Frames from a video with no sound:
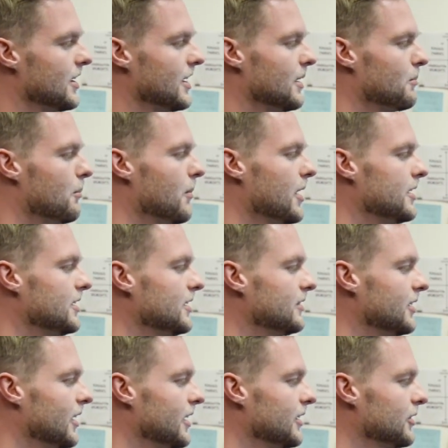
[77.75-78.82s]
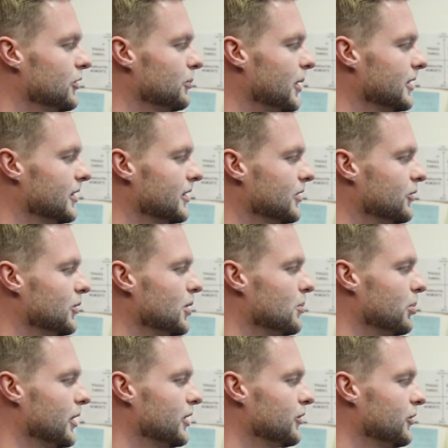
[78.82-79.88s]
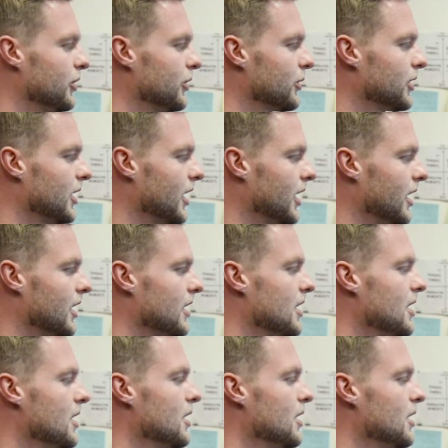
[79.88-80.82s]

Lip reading: It might need tires by the looks of it. Brakes feel okay.